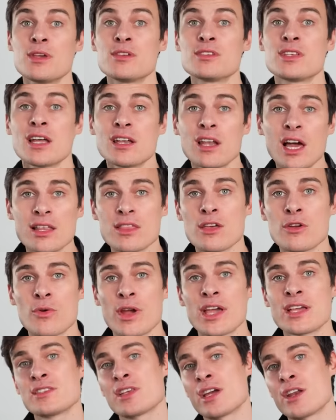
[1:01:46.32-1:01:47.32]
Because unlike the
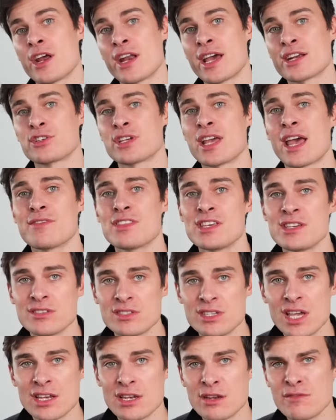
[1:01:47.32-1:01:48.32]
Greens, they don't actually have the
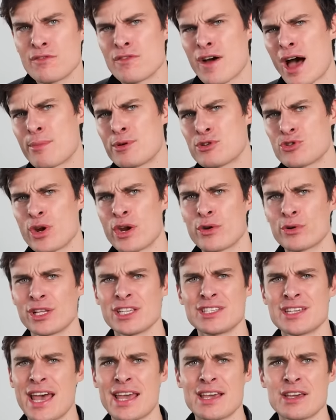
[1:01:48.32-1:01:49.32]
incentive of arbitrarily
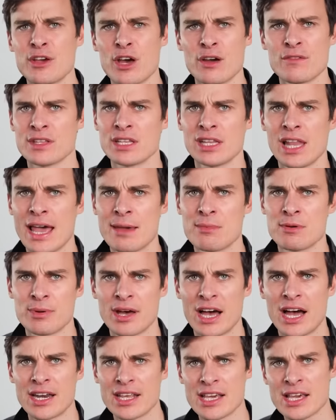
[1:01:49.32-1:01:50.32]
taking over the Labour
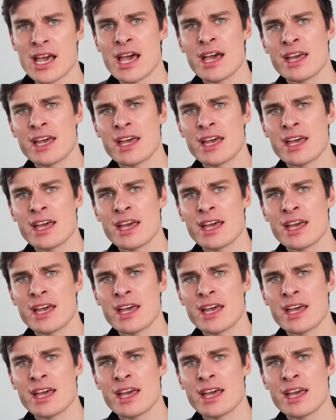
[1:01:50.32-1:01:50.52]
Party.